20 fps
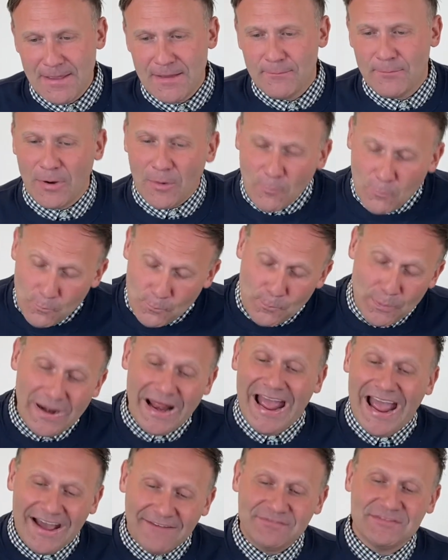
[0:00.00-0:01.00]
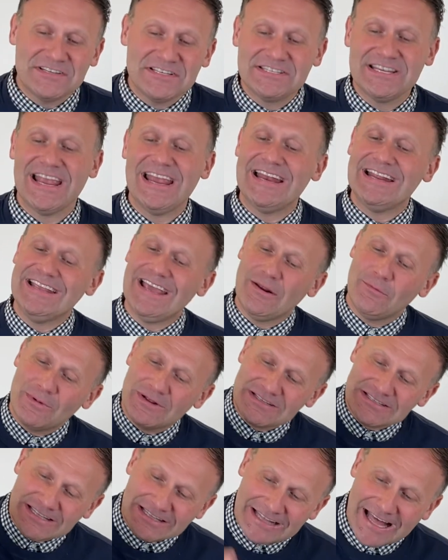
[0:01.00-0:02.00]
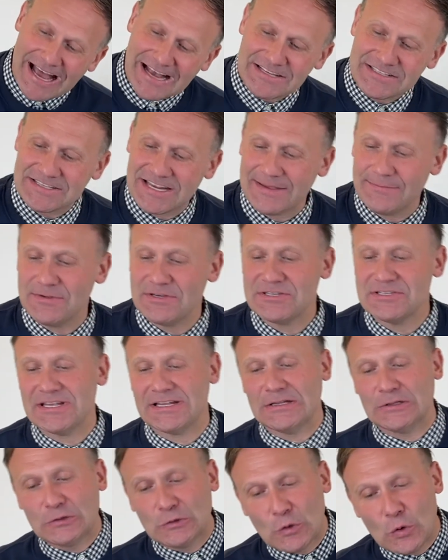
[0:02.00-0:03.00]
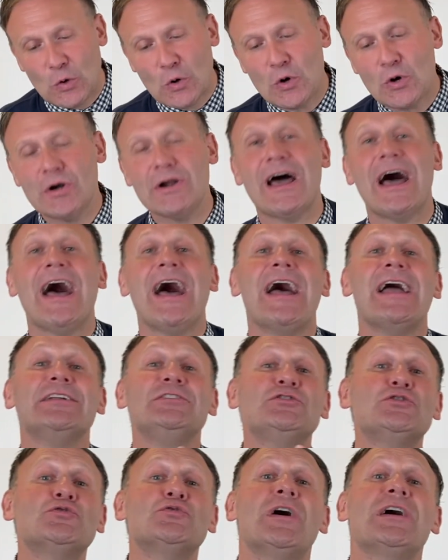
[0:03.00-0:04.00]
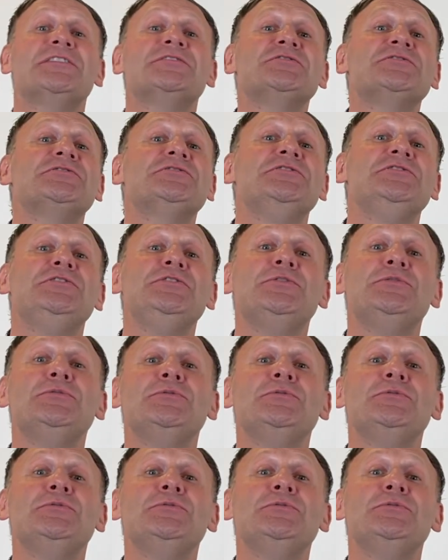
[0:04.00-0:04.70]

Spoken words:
But I have to say it again. When's the last time you said, Lord, I trust you